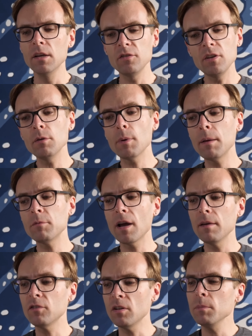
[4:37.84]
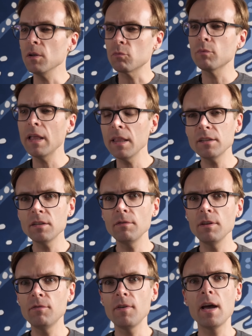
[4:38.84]
C D ROM drives can be
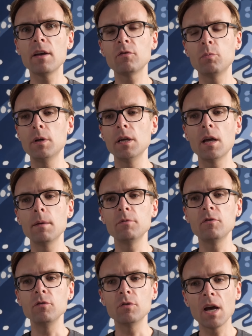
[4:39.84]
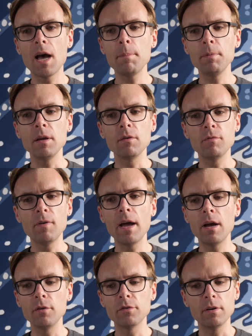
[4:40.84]
relatively fast when it comes to copying
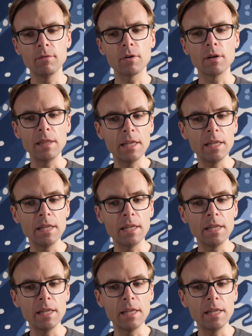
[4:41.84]
files in a very